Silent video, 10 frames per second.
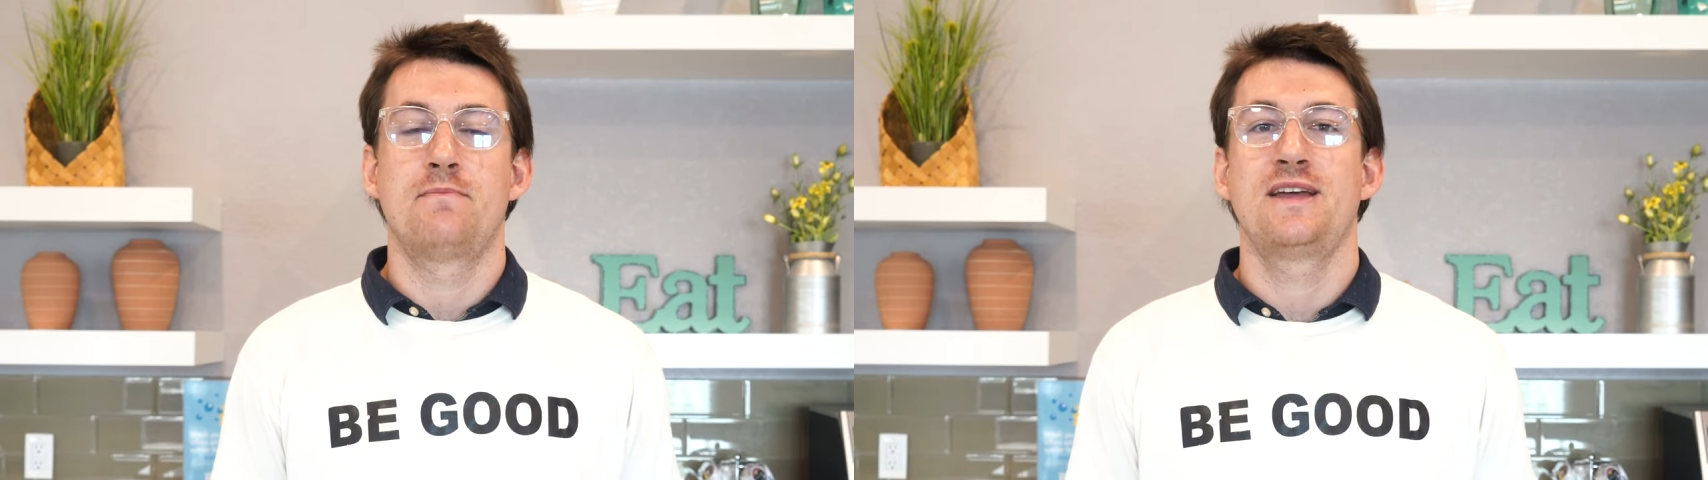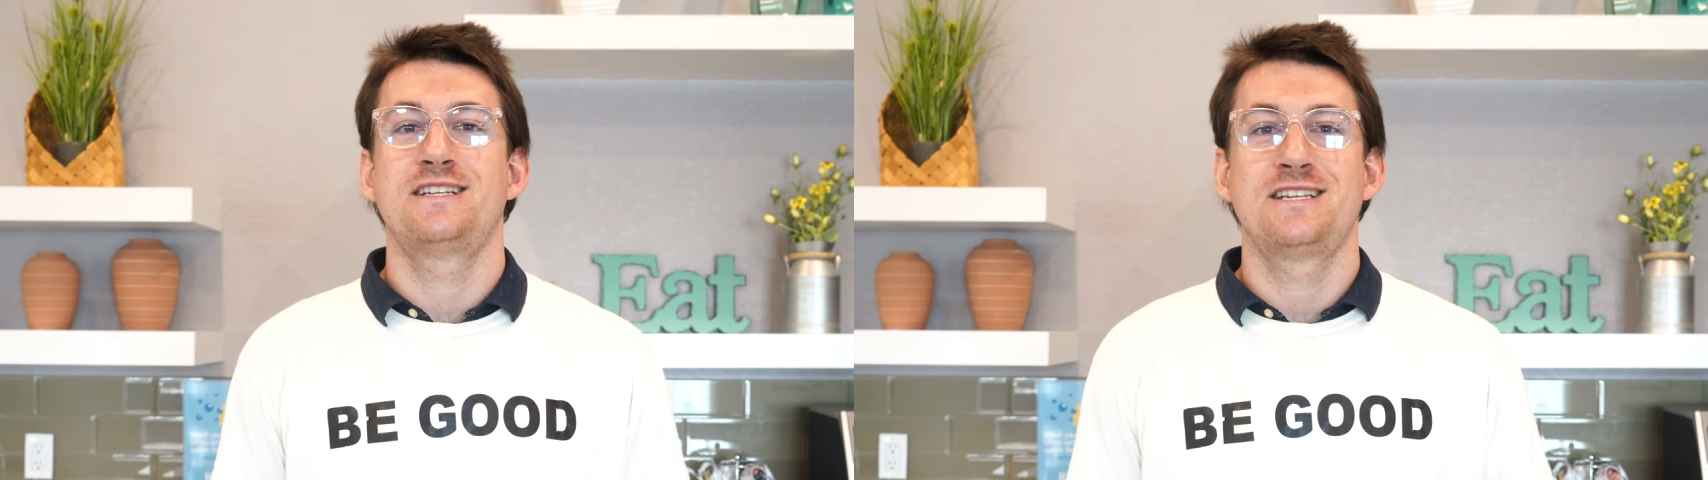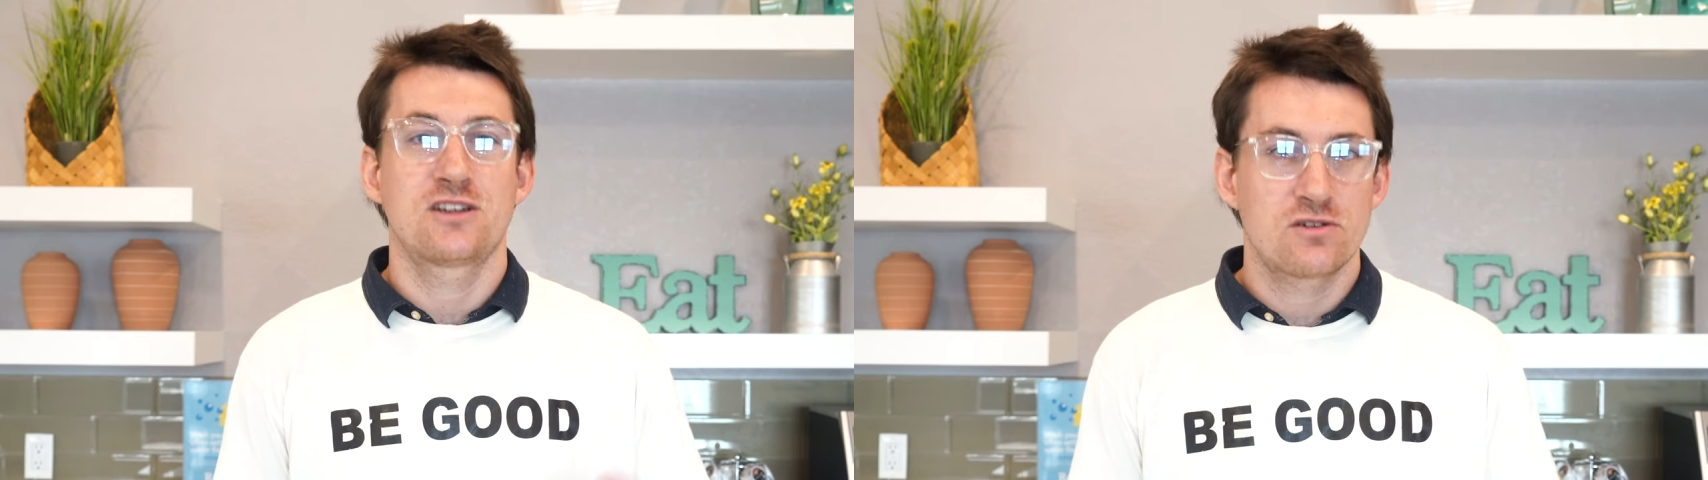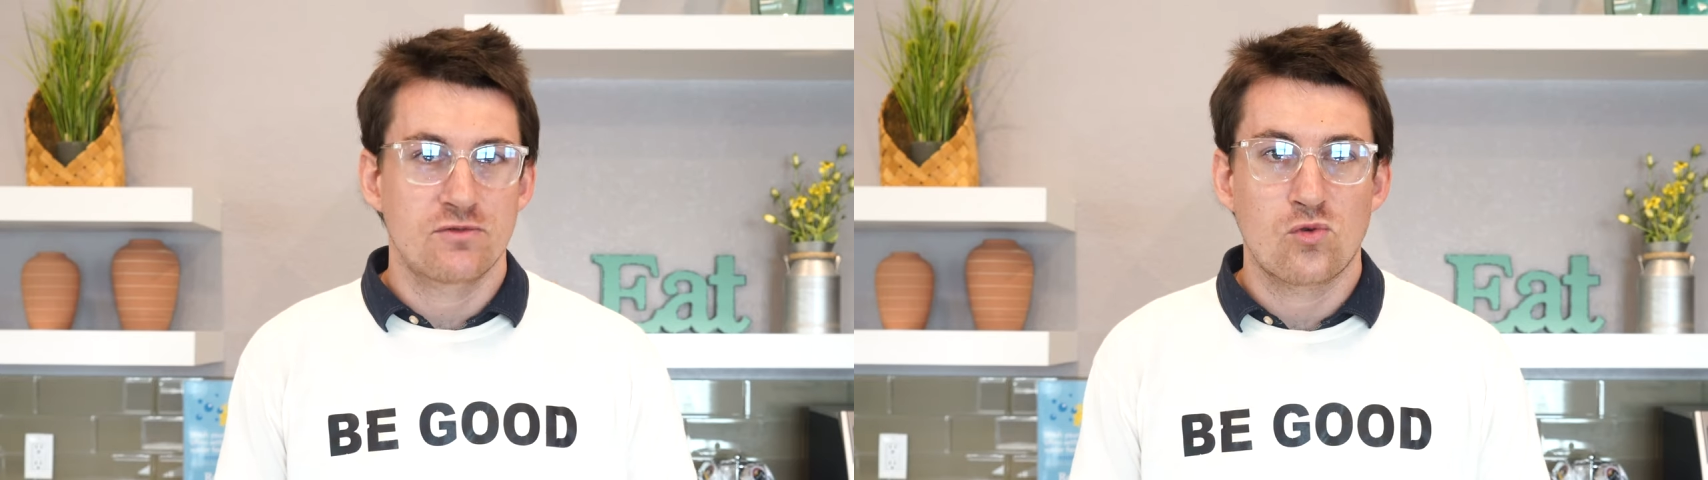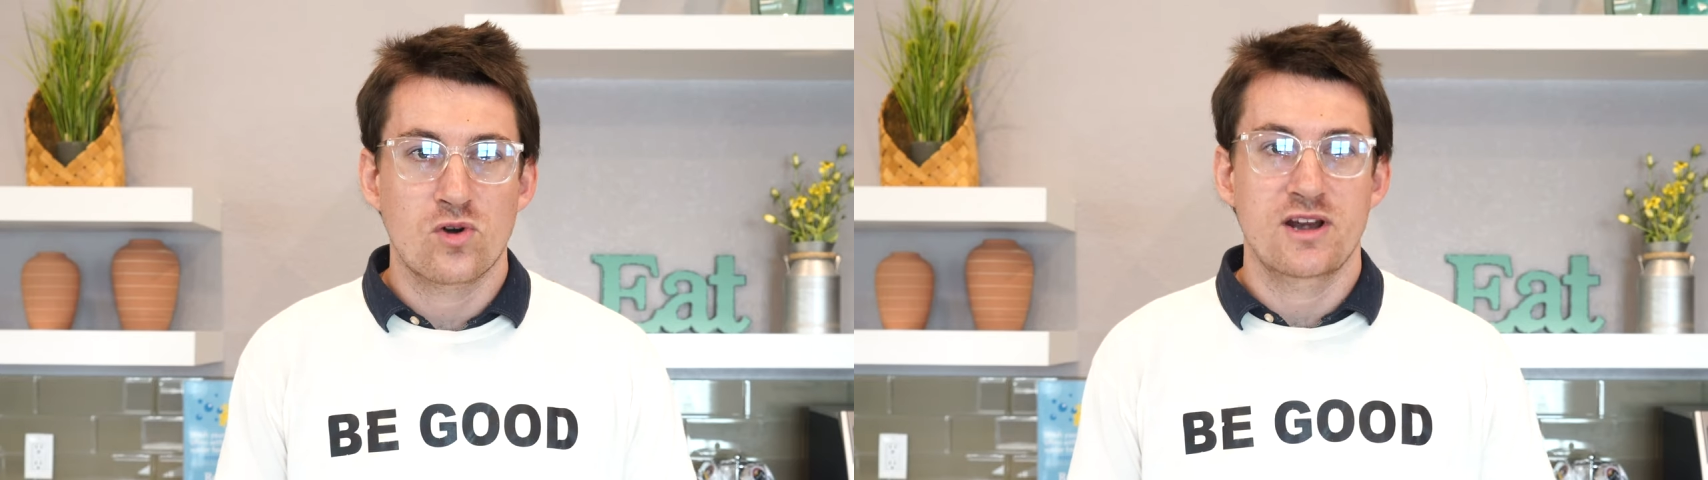Macy's under
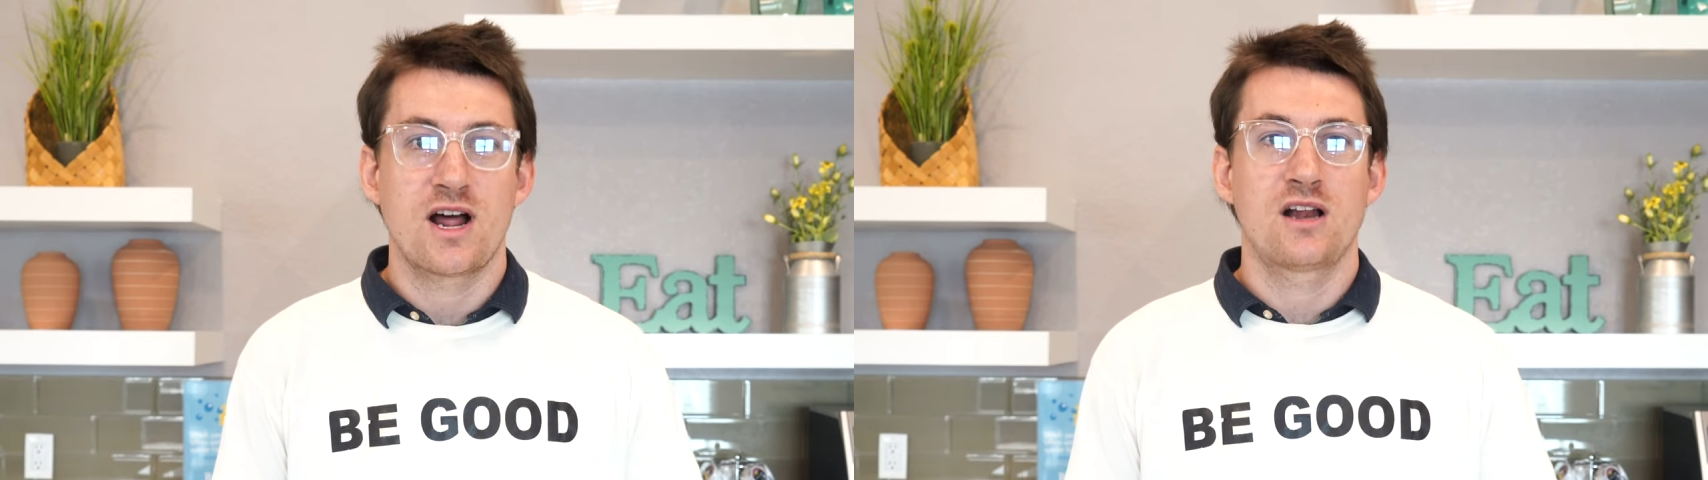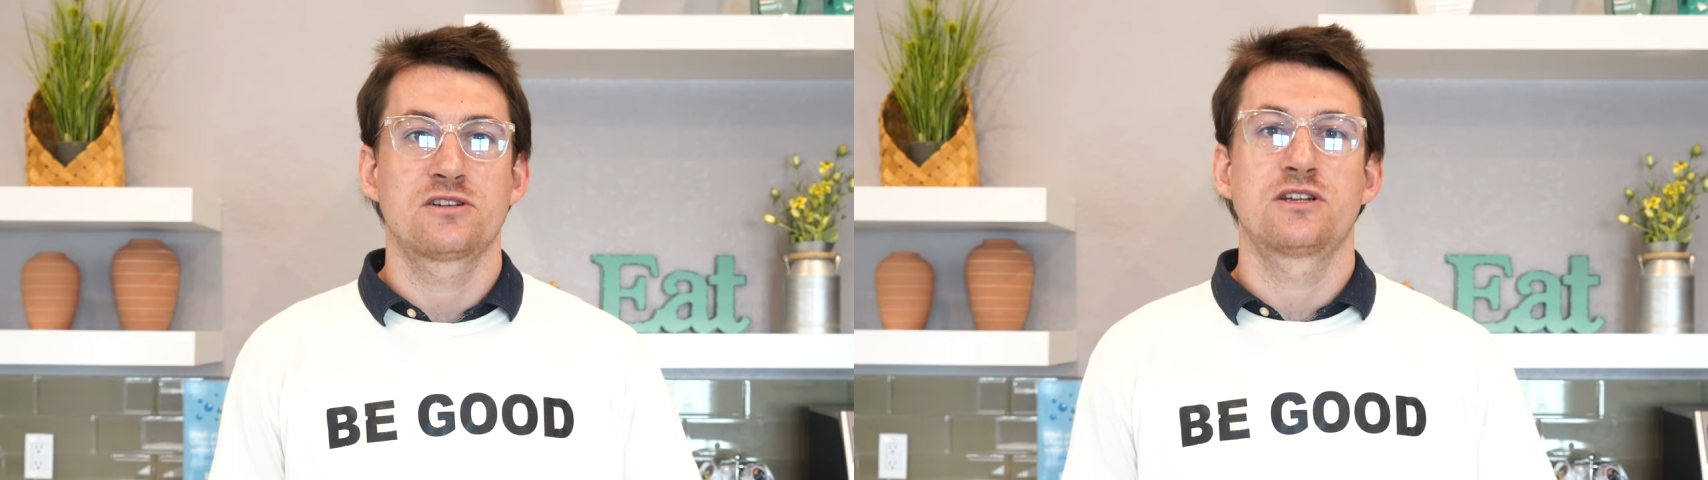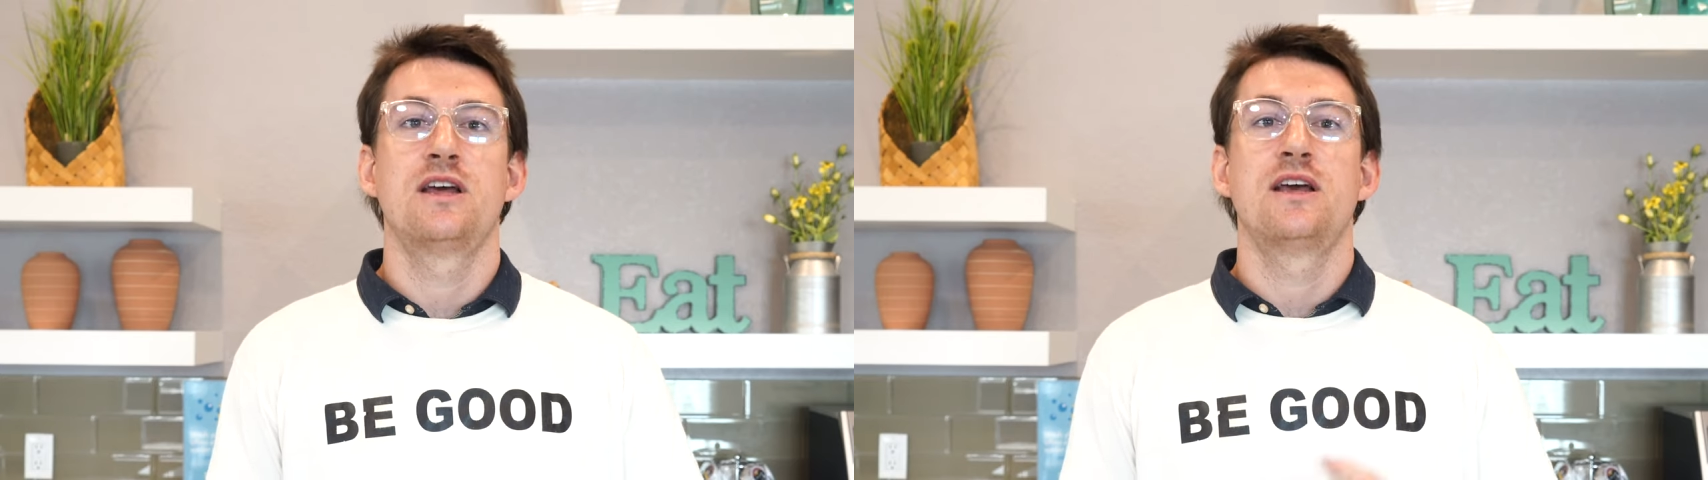$40.